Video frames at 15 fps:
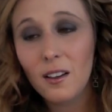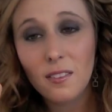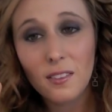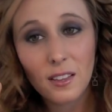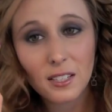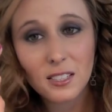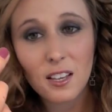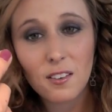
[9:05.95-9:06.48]

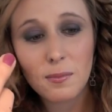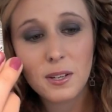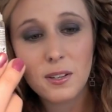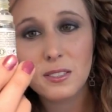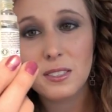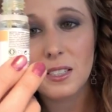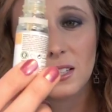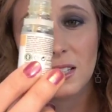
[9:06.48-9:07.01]
This I've been
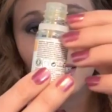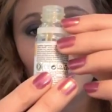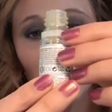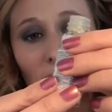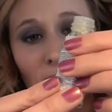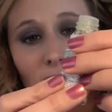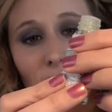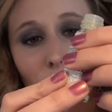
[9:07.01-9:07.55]
using the
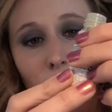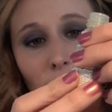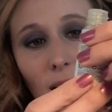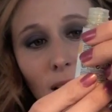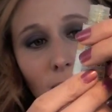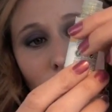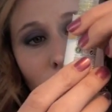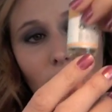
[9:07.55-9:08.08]
exact same
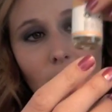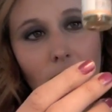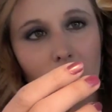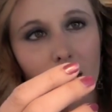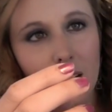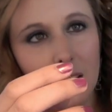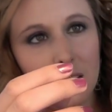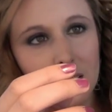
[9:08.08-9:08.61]
time,
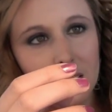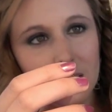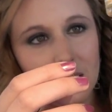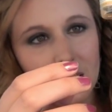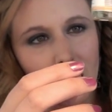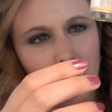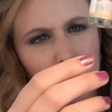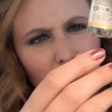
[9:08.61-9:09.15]
and
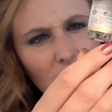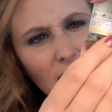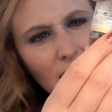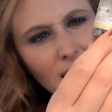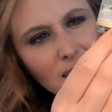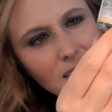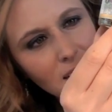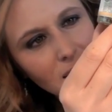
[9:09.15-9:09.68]
I mean, you
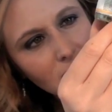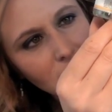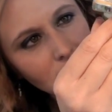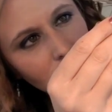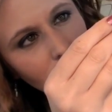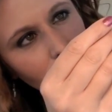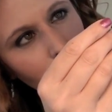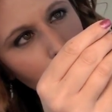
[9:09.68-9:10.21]
can't see it because
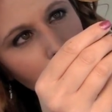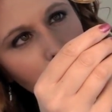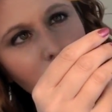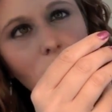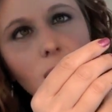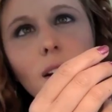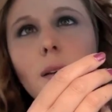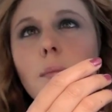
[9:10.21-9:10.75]
the label's
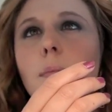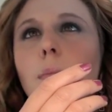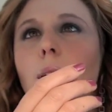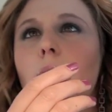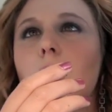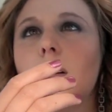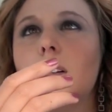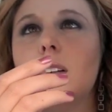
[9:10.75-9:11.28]
on it,
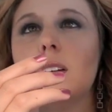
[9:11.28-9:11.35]
but